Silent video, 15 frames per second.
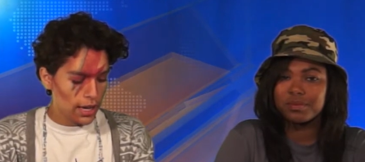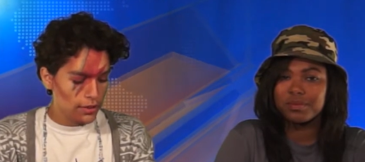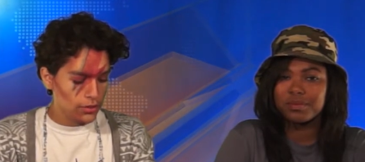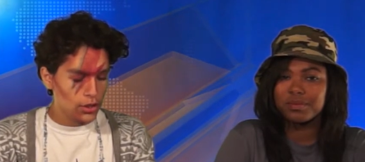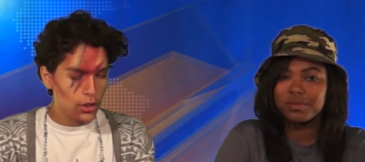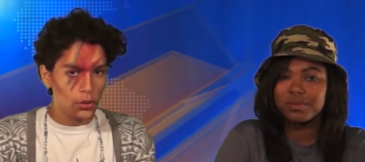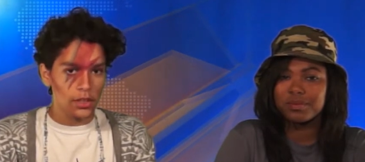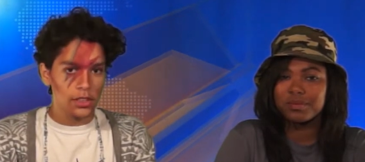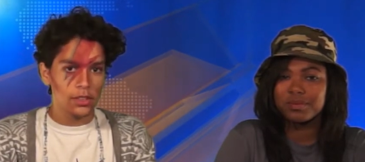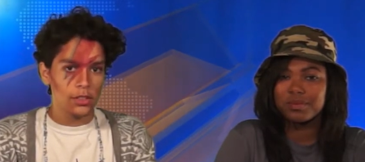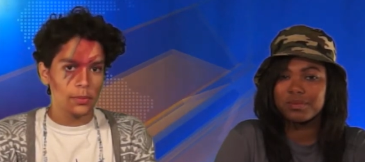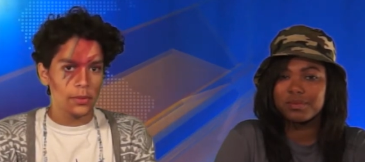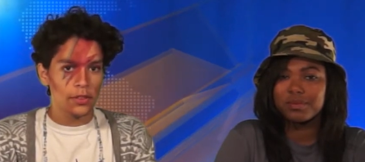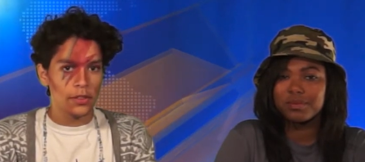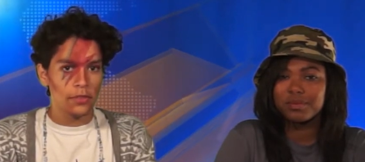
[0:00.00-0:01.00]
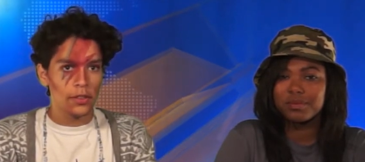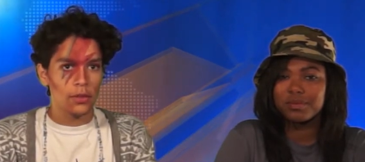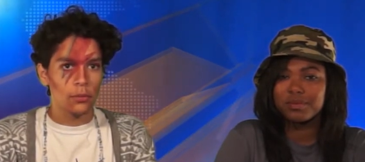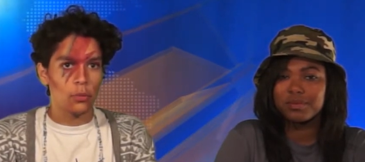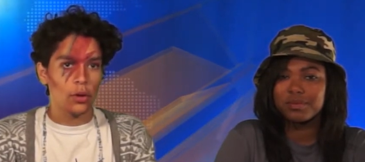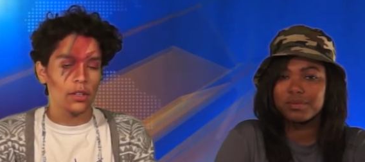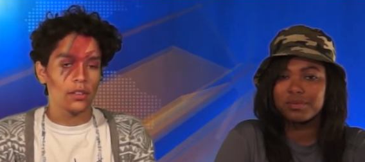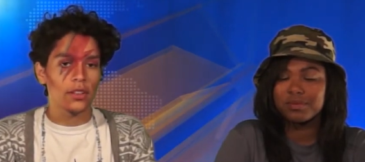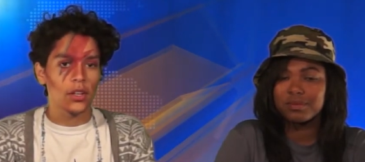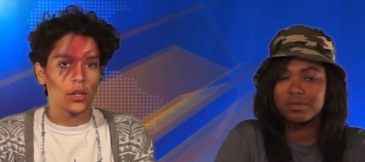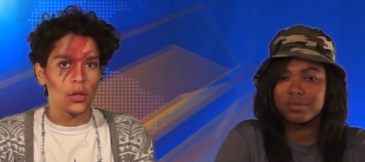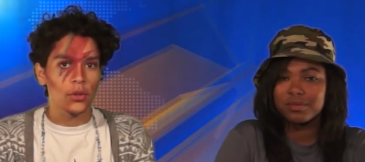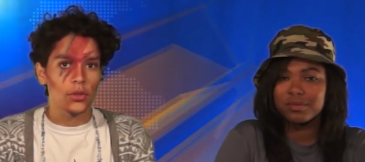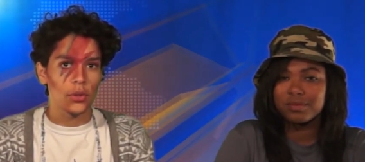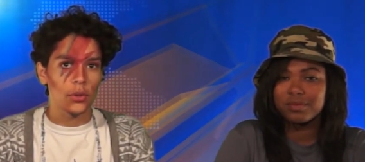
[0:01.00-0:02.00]
Speaker 1: And so each specific bracelet
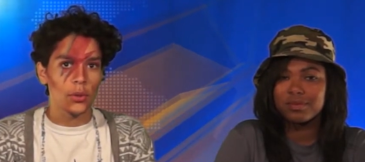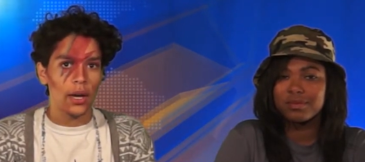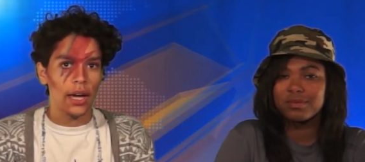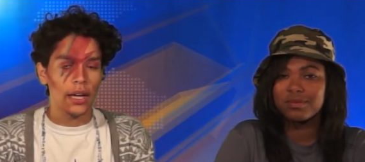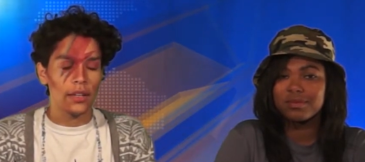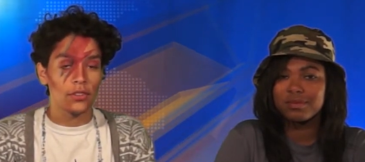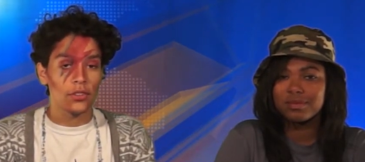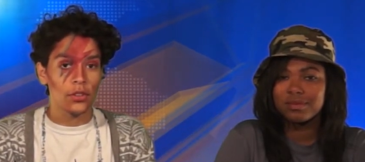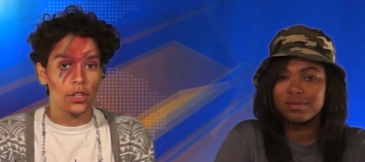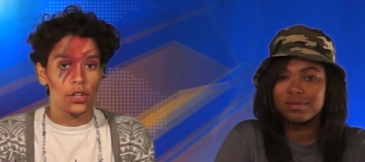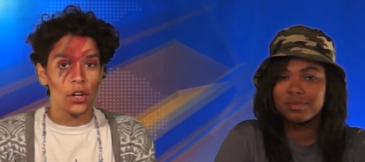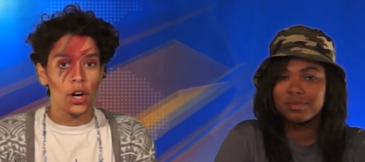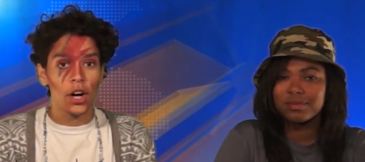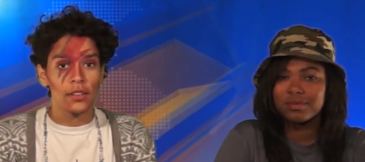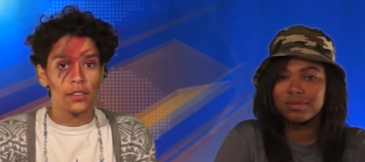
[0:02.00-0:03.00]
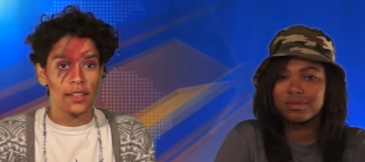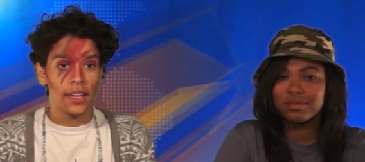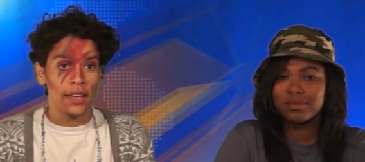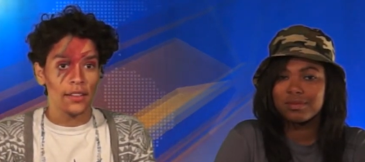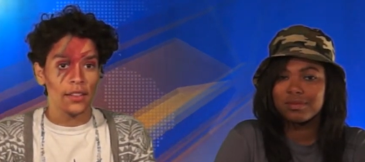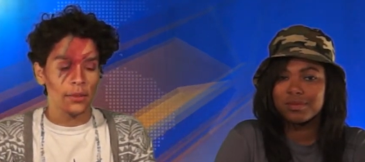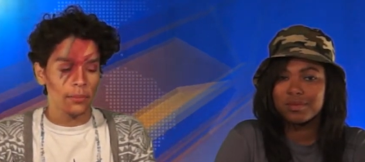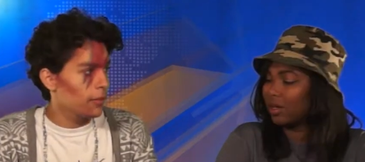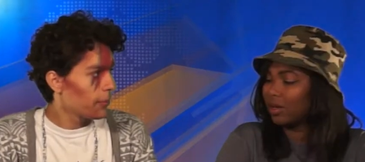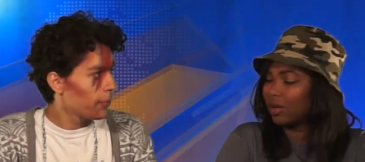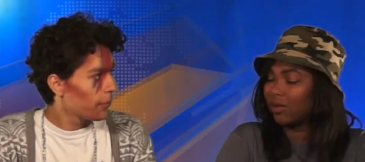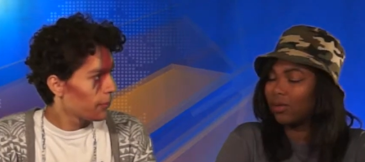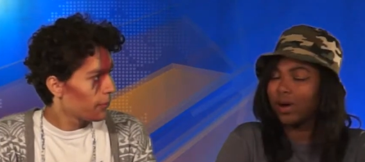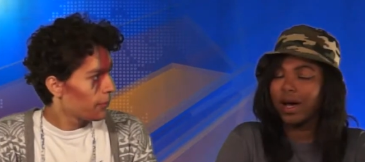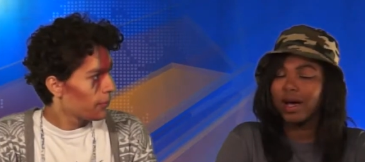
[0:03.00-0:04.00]
goes to a certain cause in Kenya.
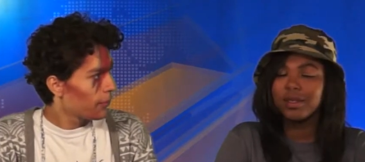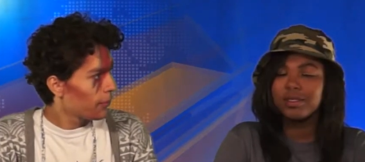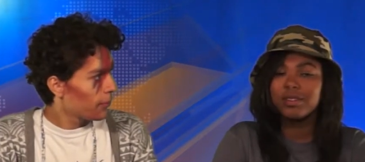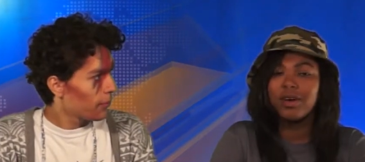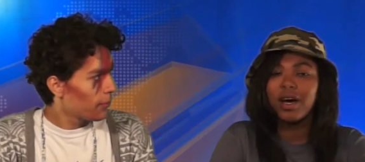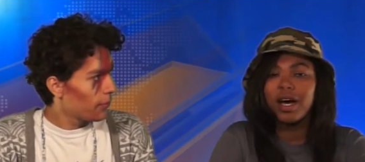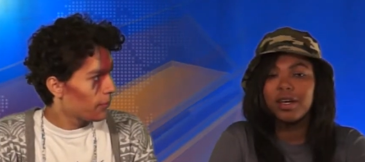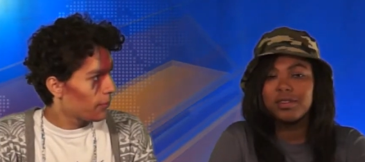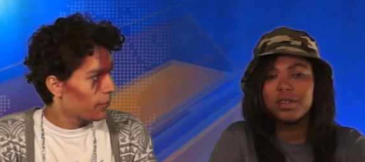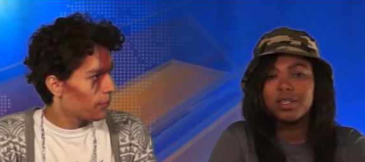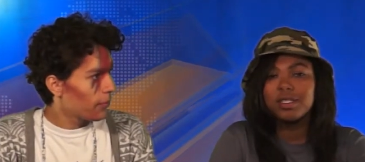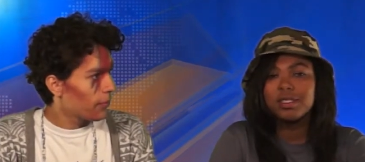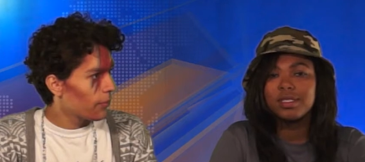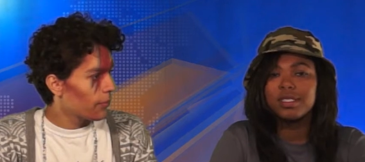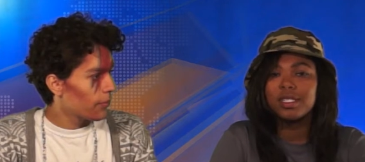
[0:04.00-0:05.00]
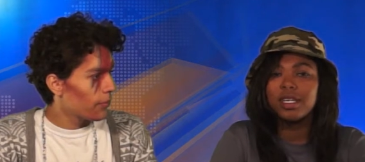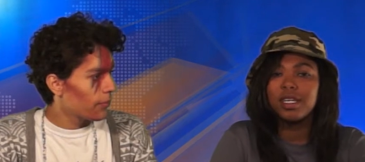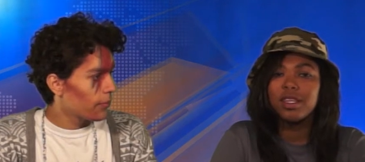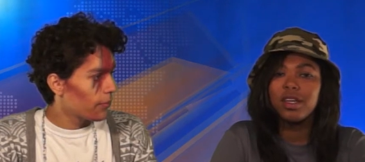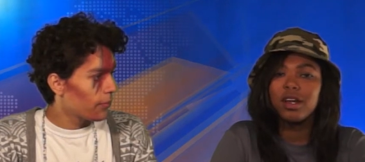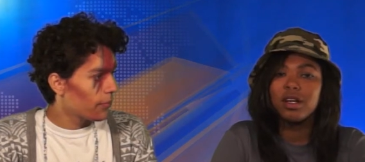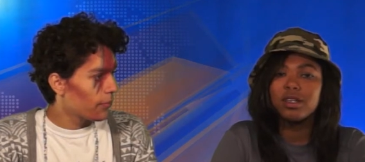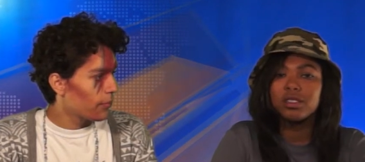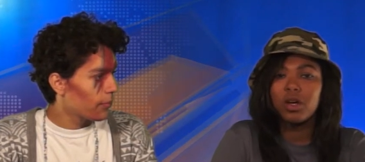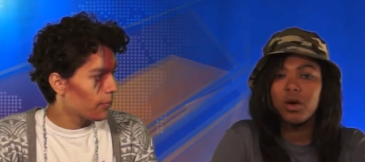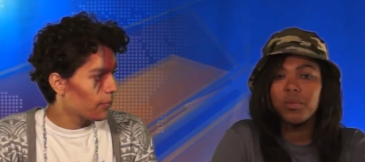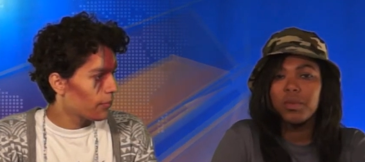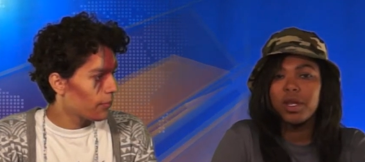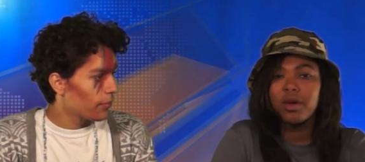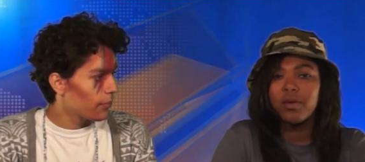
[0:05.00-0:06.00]
Speaker 2: Wow, so as you can see, there are
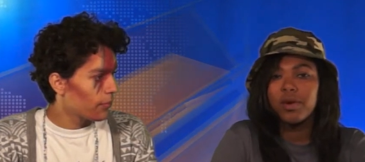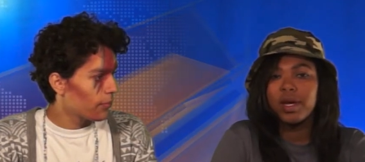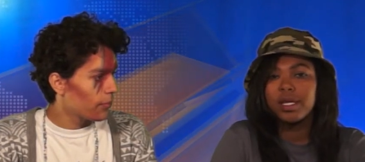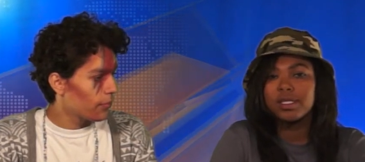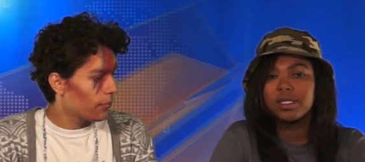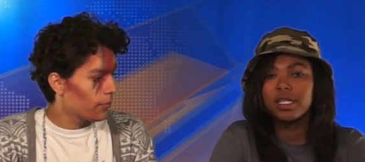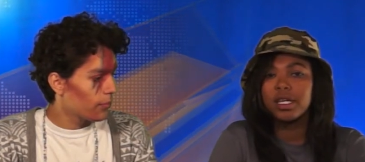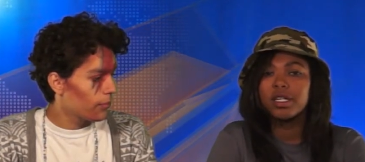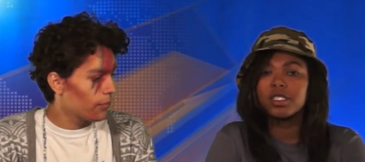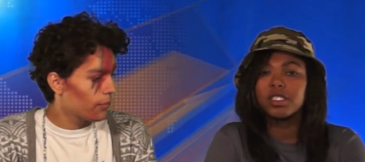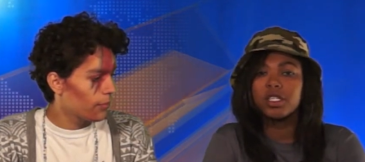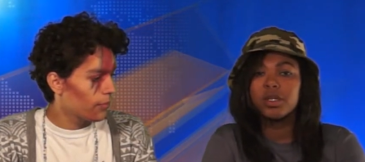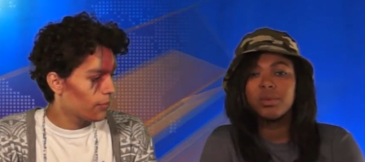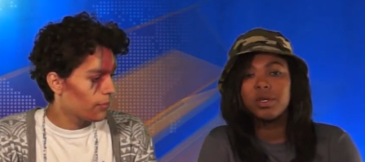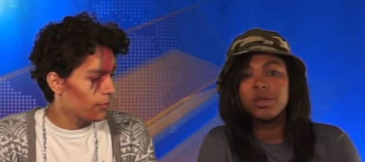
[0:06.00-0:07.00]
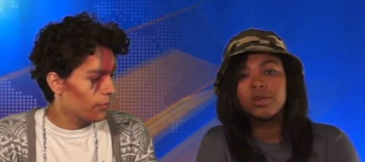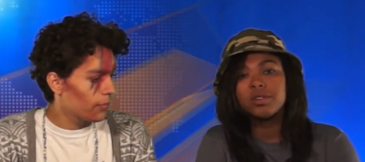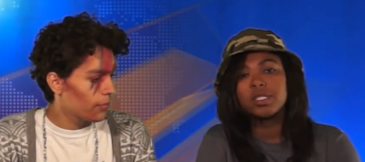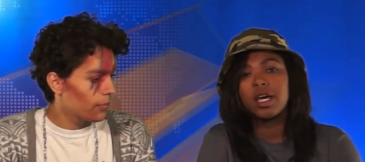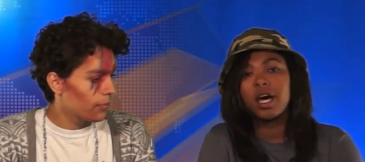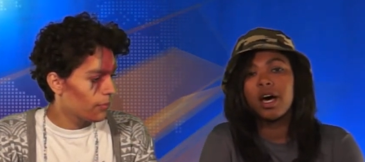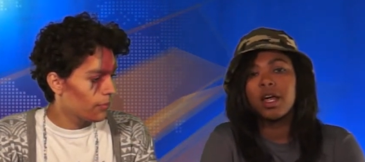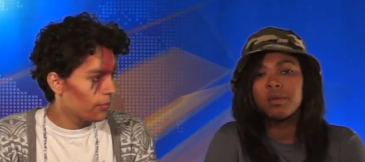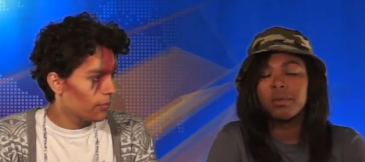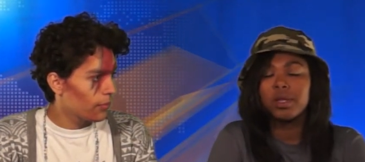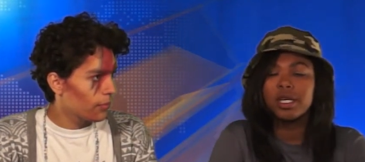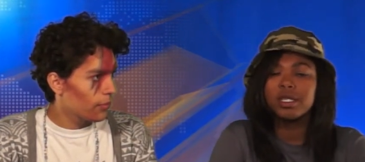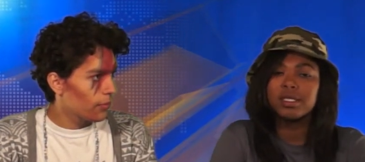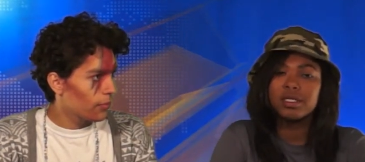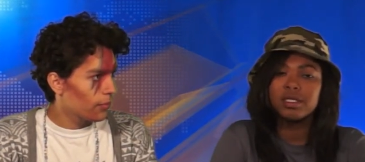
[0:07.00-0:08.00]
so many ways to contribute to other
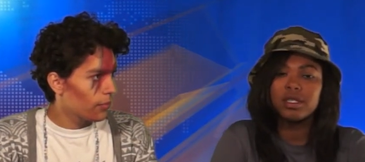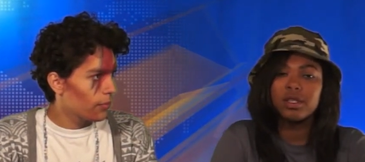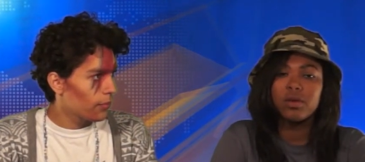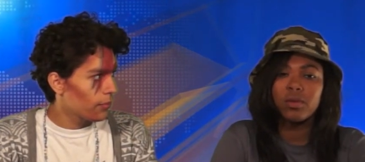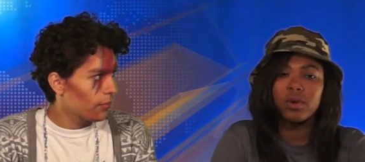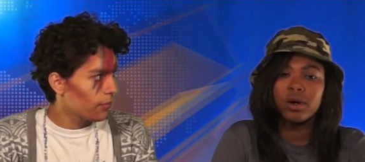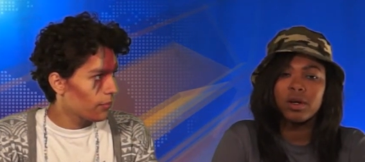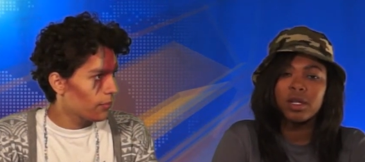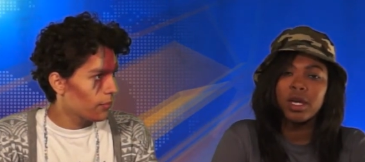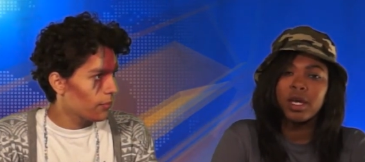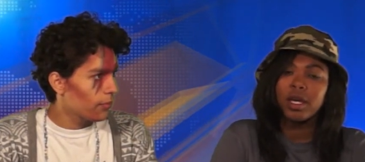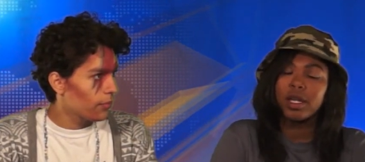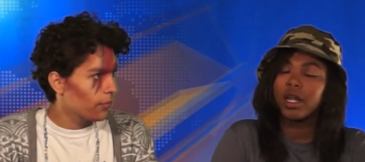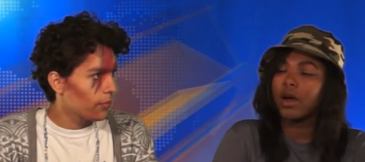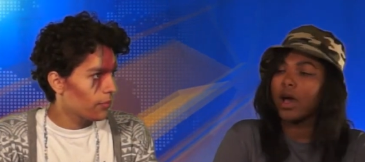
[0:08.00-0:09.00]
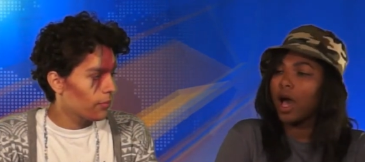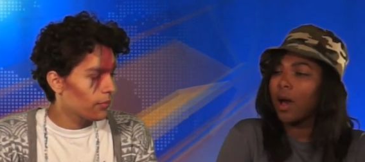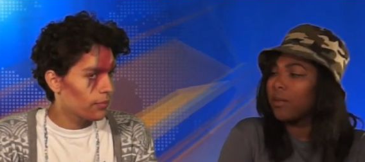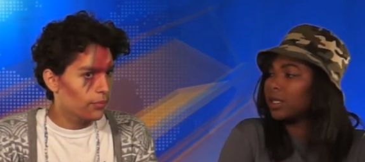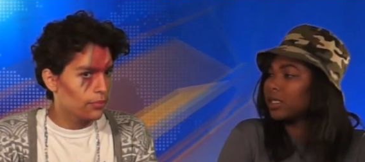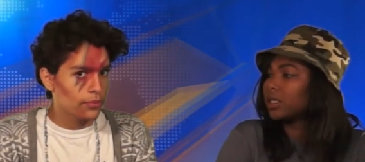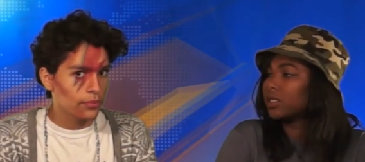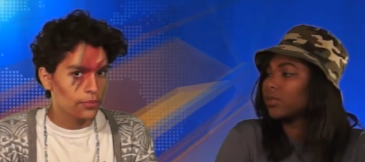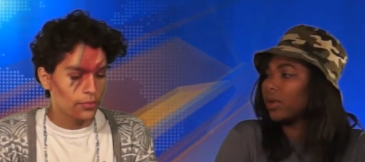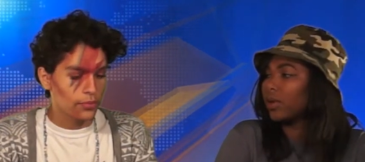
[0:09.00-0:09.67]
places in the world. Now, how much does